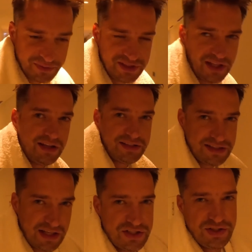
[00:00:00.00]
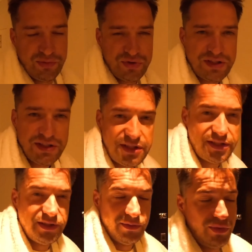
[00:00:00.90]
The doctor told me that the older I
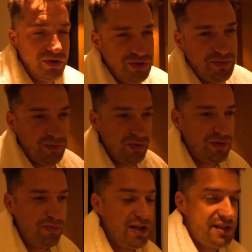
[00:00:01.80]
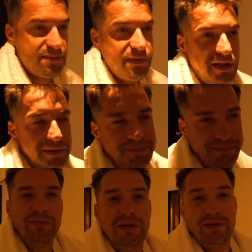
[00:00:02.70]
got, the more my back would hurt.
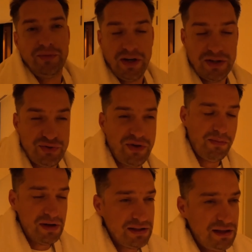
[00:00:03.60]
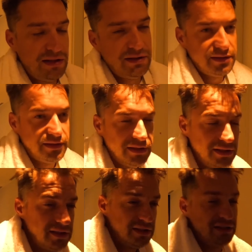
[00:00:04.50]
That's why I do cupping
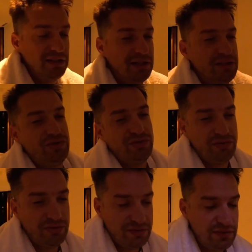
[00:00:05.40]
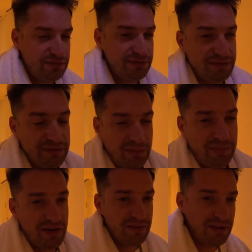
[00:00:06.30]
therapy and
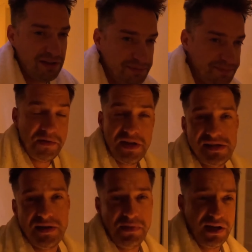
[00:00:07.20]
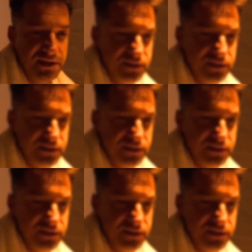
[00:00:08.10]
swim. I must